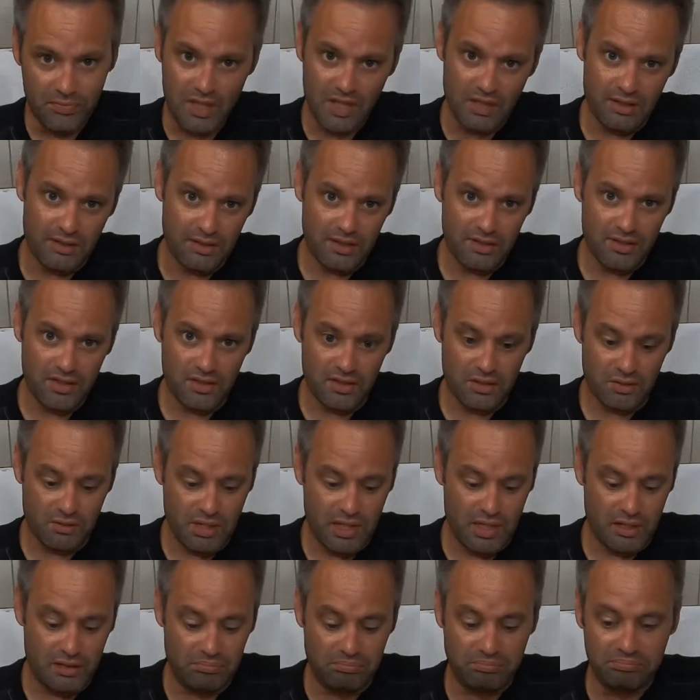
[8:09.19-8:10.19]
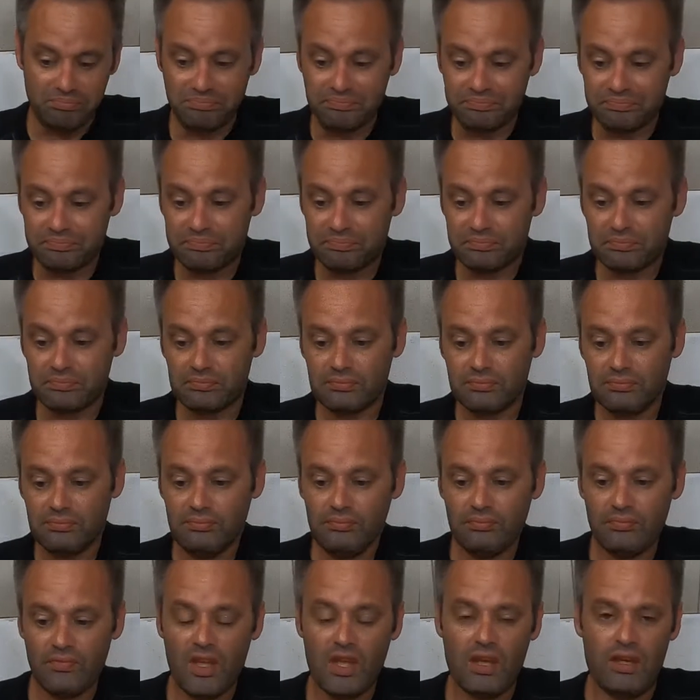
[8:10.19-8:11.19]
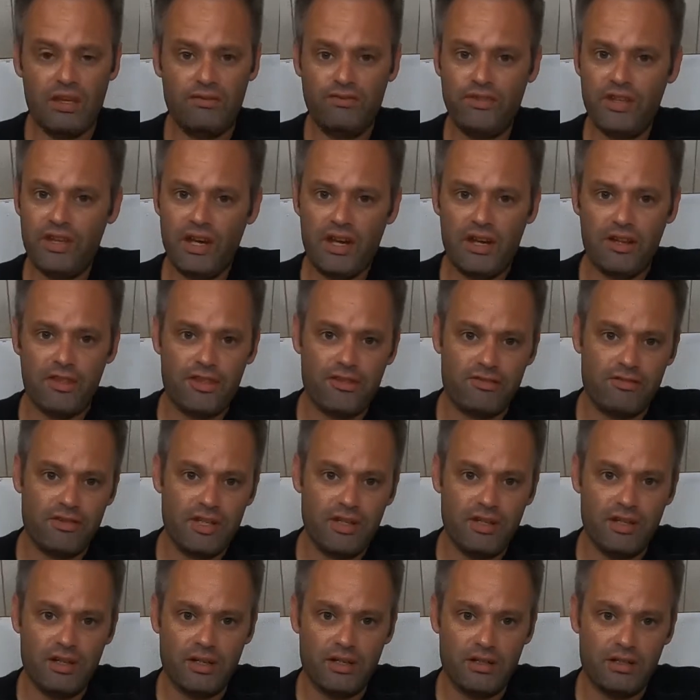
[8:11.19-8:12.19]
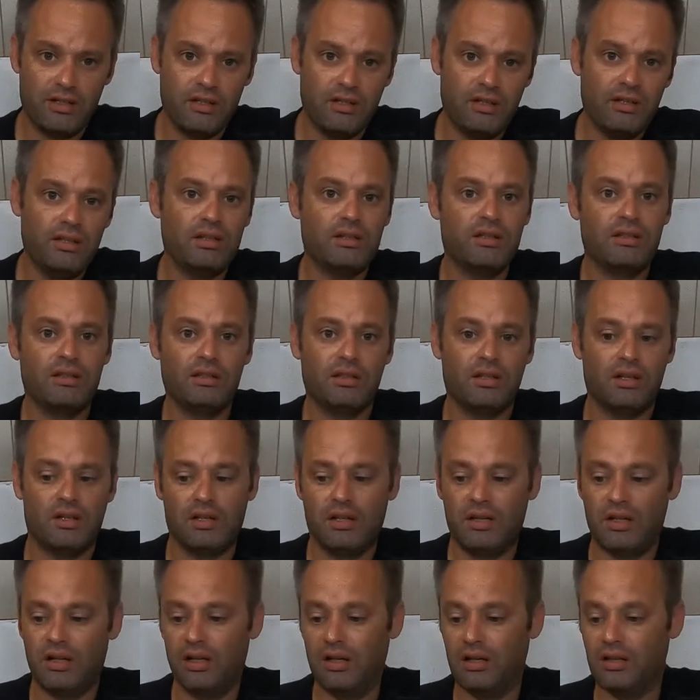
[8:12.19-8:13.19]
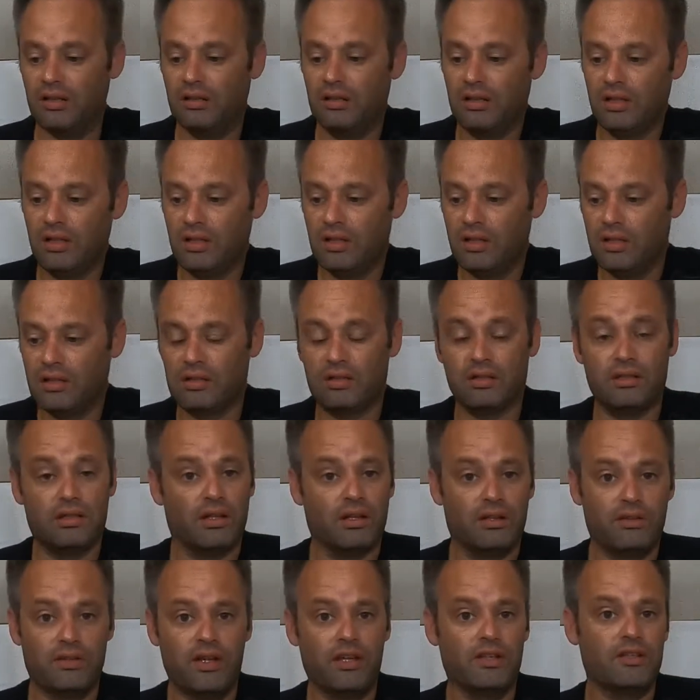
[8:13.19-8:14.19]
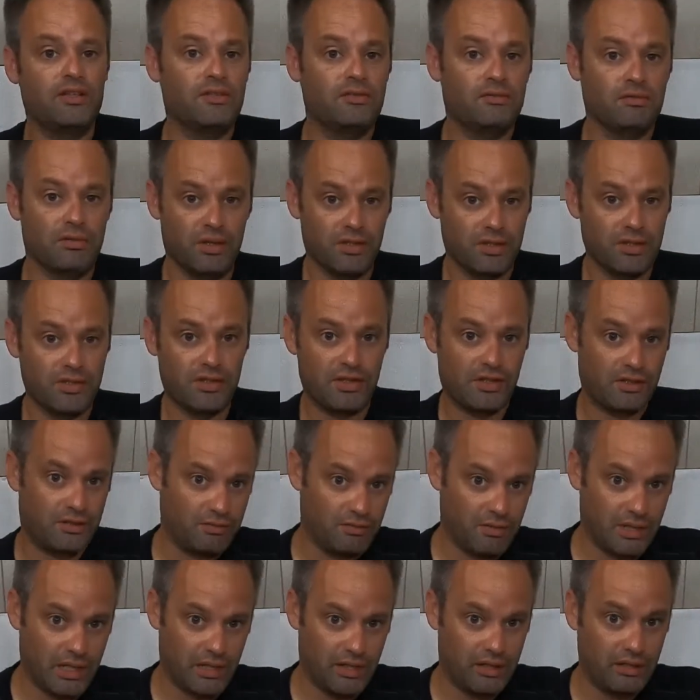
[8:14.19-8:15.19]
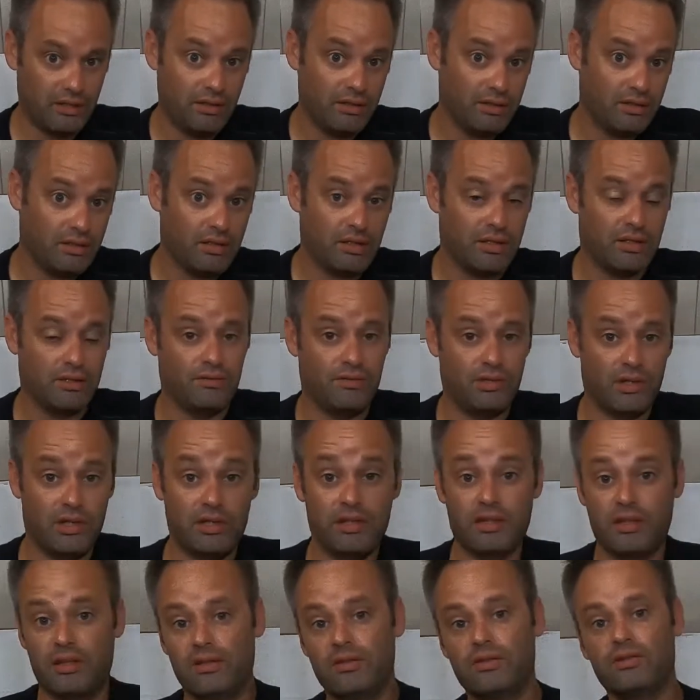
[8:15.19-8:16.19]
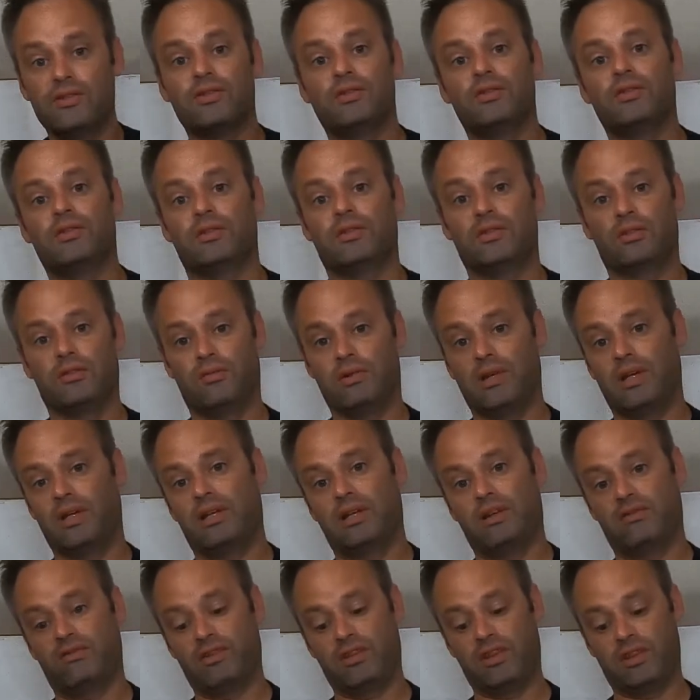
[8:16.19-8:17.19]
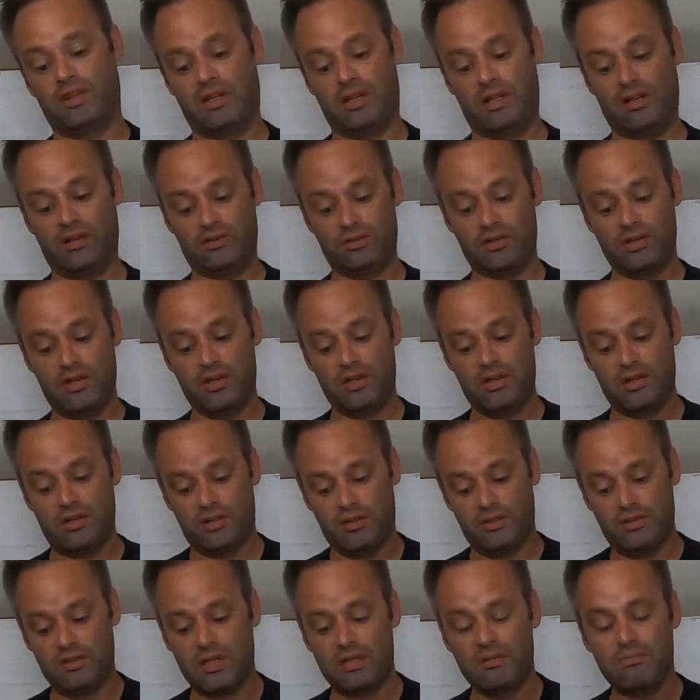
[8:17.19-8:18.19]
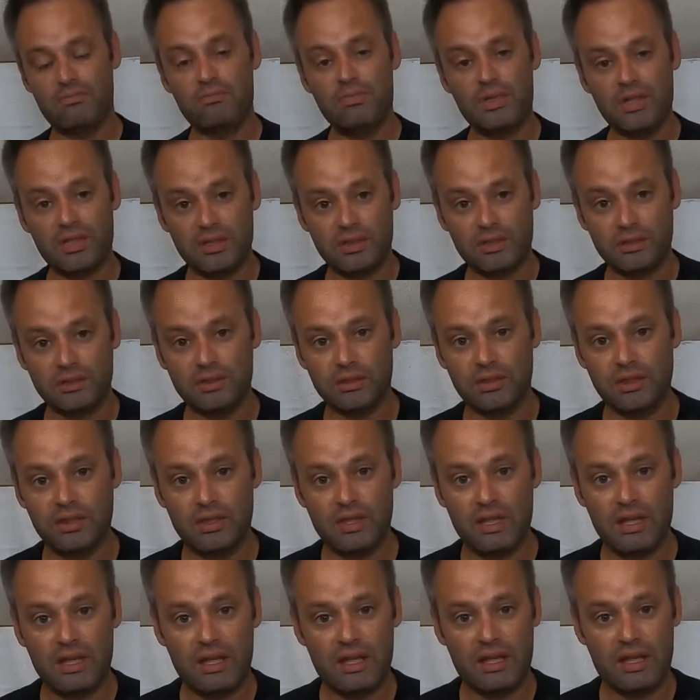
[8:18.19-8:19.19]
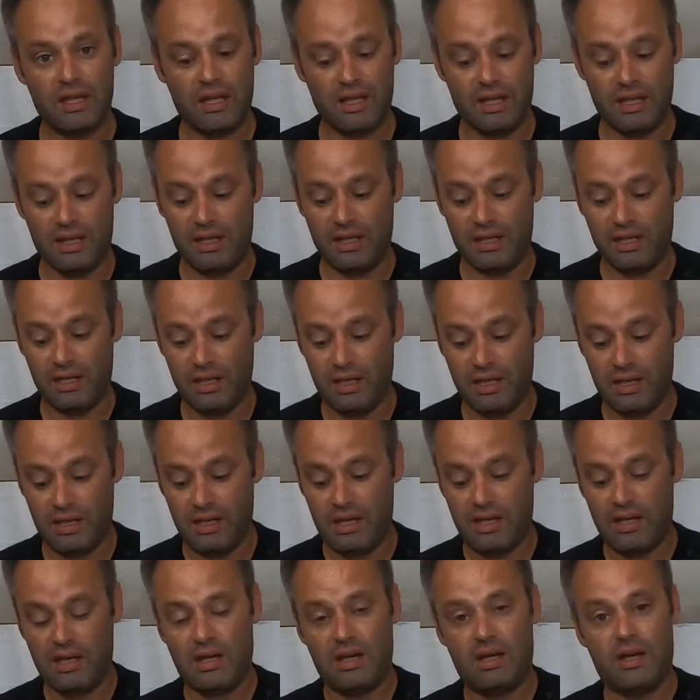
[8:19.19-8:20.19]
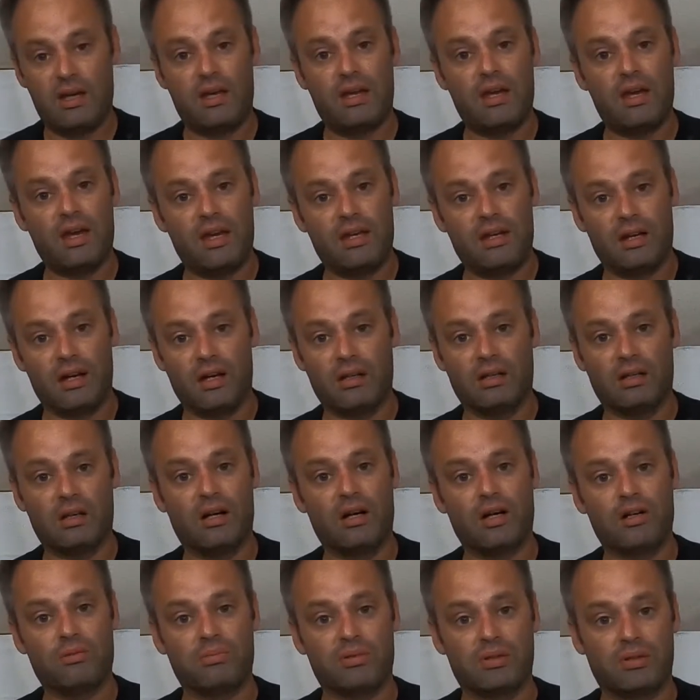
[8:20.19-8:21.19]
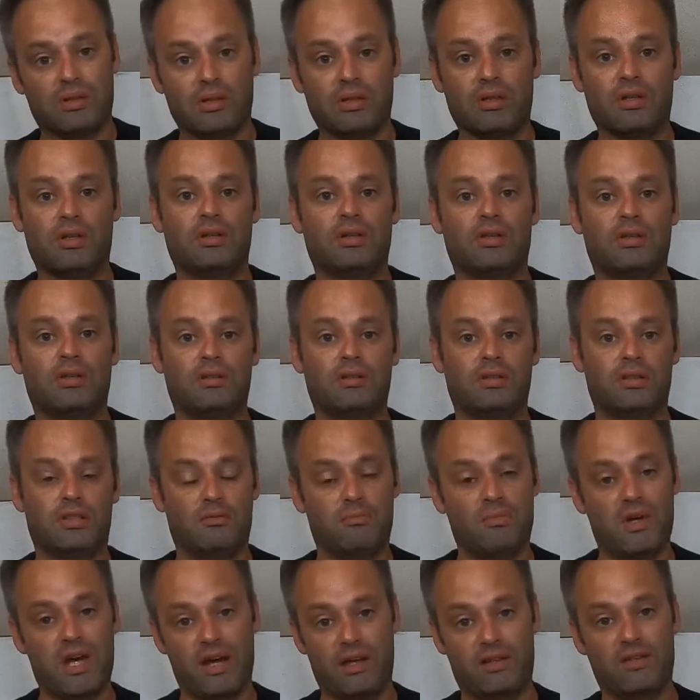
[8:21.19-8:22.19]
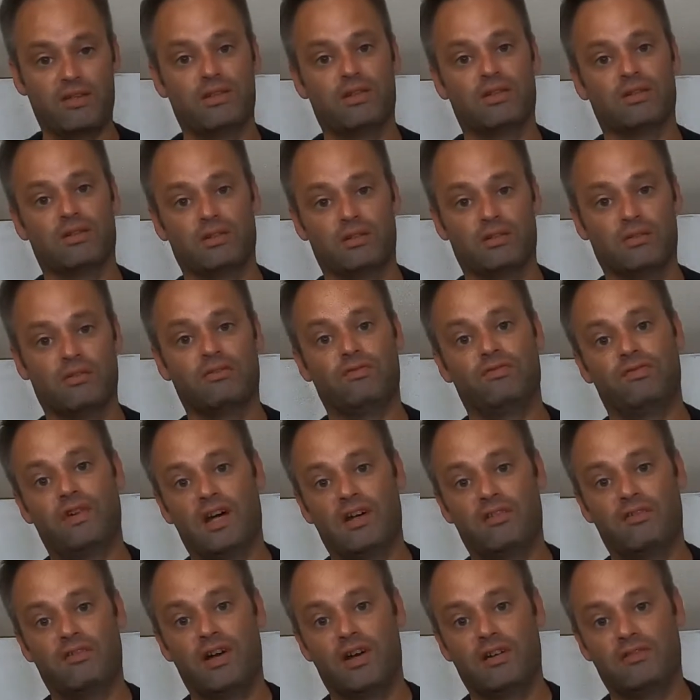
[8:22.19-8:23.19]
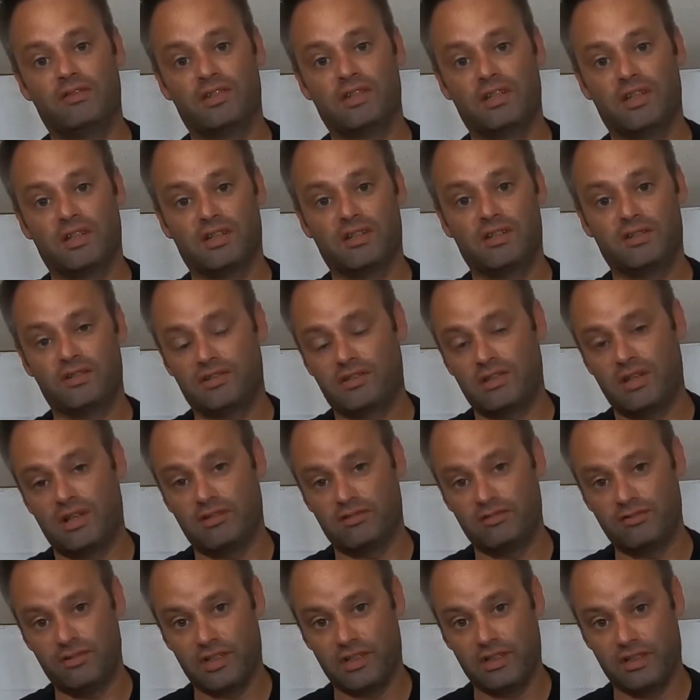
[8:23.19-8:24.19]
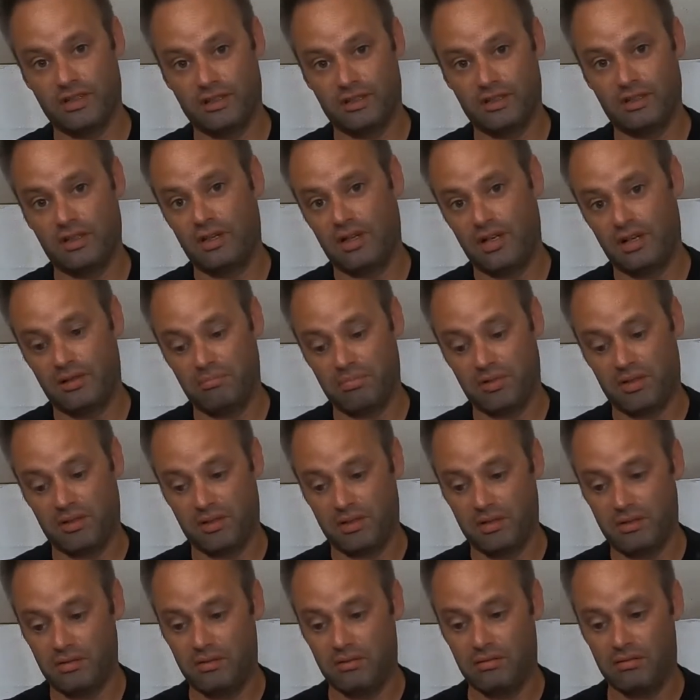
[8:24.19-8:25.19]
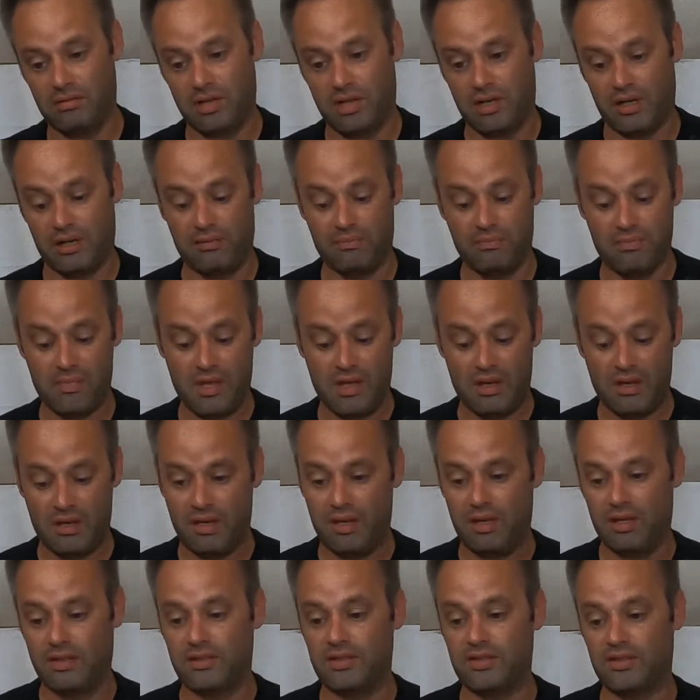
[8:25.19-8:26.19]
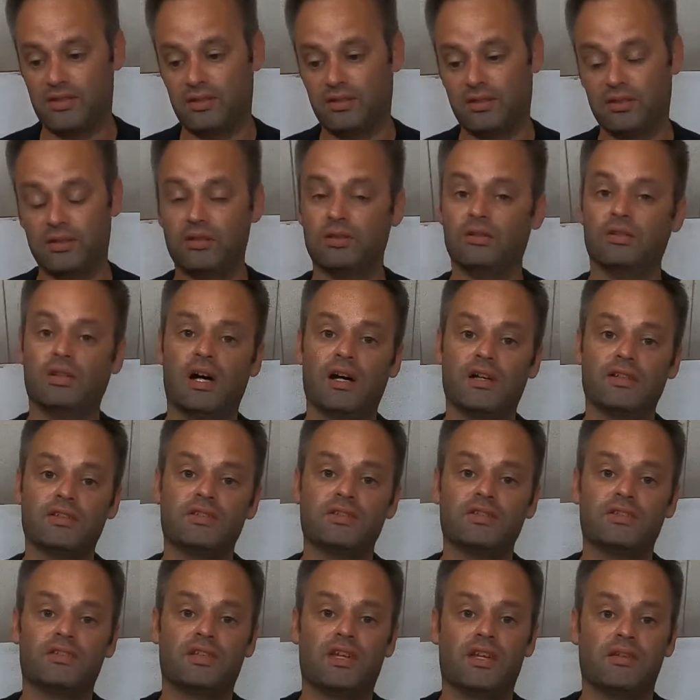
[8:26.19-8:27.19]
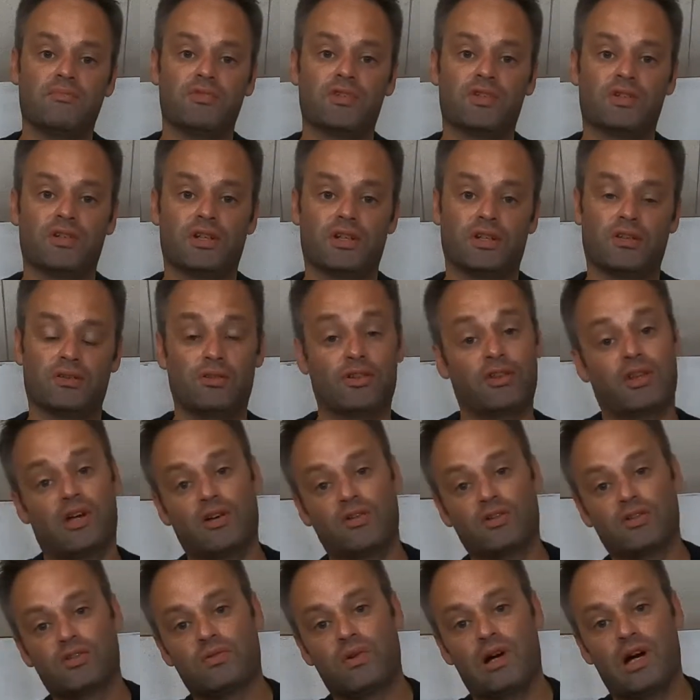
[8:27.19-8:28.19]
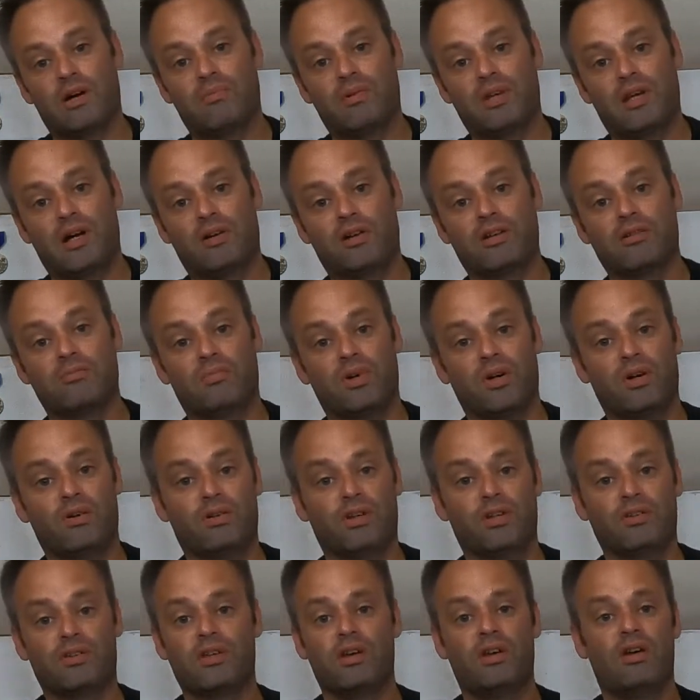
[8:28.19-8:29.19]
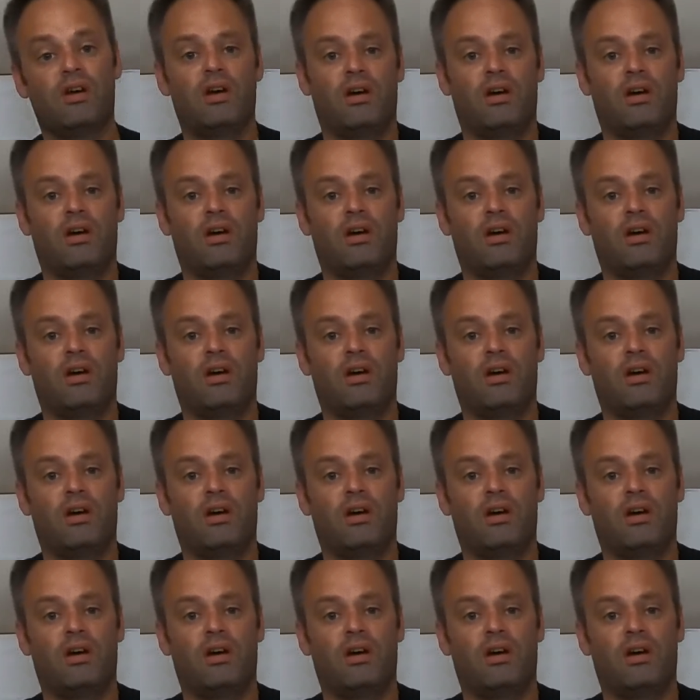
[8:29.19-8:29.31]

And this is why. If you got a three gun, uh, gun that you run a certain way, you want to get used to it, the weight and everything else, you can build a AR uh, upper to match your 5.56, your center fire upper okay, and still utilize the same trigger without swapping out components.